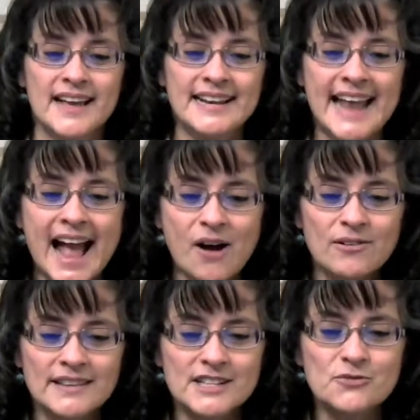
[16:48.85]
And
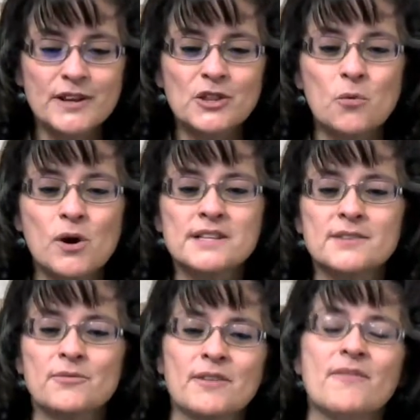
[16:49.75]
now let's read the words
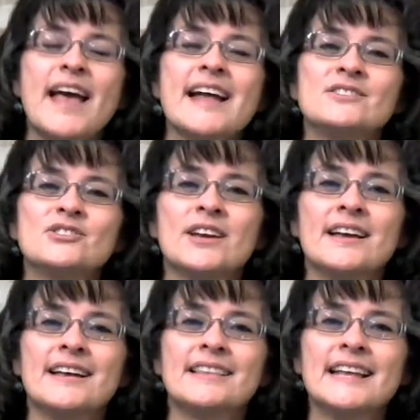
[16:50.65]
of revenge
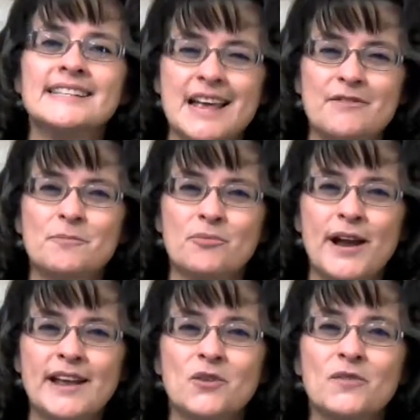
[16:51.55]
that David
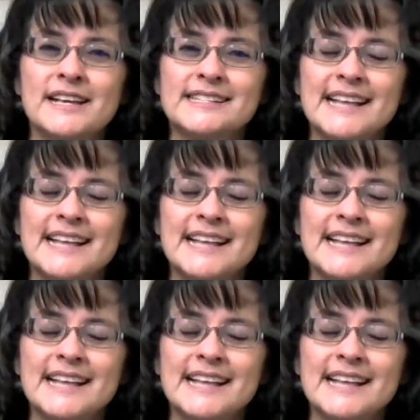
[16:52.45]
prayed over his